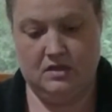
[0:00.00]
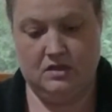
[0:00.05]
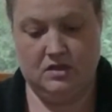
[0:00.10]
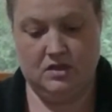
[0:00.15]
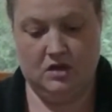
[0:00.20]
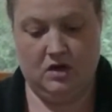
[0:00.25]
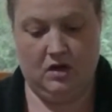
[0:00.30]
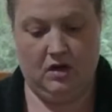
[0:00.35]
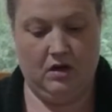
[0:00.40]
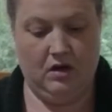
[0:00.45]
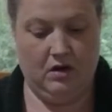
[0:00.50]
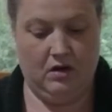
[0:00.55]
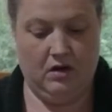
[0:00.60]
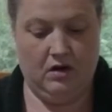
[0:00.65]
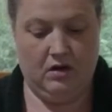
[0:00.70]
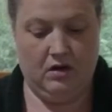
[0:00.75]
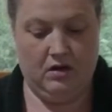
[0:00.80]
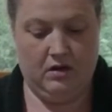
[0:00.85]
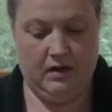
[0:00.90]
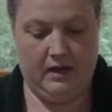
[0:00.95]

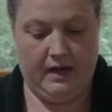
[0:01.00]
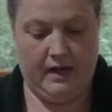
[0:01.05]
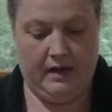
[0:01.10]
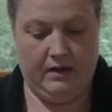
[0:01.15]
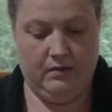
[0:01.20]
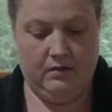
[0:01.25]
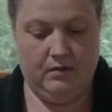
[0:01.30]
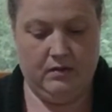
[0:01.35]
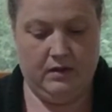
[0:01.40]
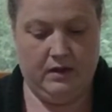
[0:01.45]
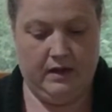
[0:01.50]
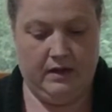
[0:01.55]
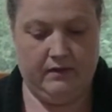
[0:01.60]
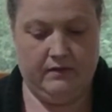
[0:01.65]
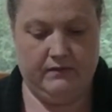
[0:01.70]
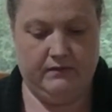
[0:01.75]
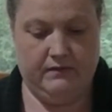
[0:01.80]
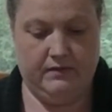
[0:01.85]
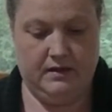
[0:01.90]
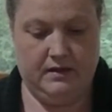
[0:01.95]
tall owl out
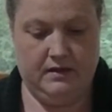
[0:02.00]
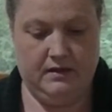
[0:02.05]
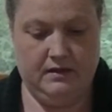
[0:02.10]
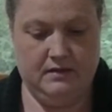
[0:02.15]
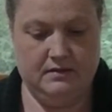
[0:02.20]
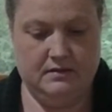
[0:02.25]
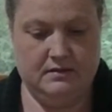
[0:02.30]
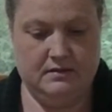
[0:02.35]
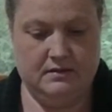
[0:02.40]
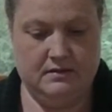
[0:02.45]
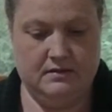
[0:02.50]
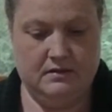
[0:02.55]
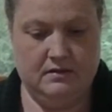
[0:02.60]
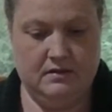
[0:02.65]
of this,